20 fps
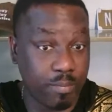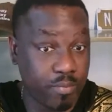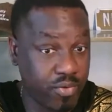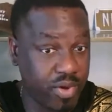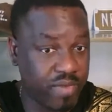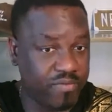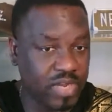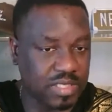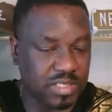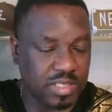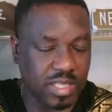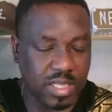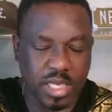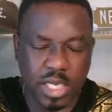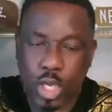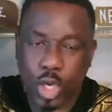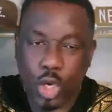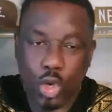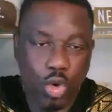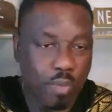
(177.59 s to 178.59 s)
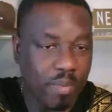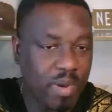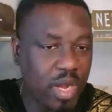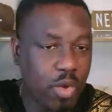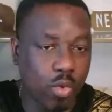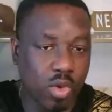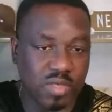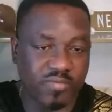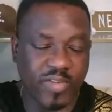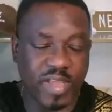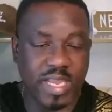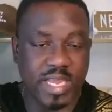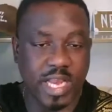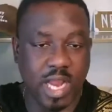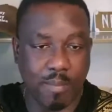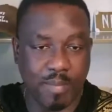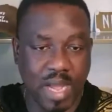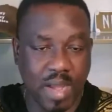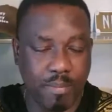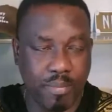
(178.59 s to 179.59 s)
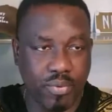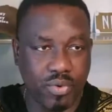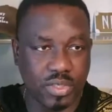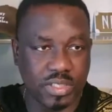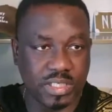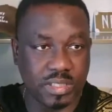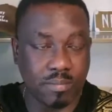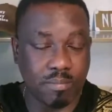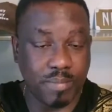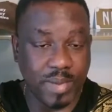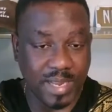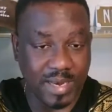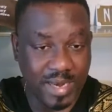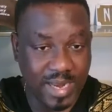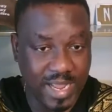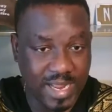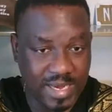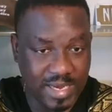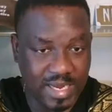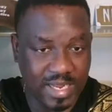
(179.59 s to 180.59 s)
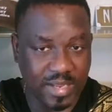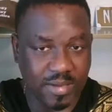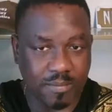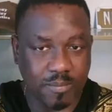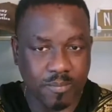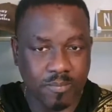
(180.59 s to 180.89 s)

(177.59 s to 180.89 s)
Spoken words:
Previously, nobody was thinking about protein. But lately,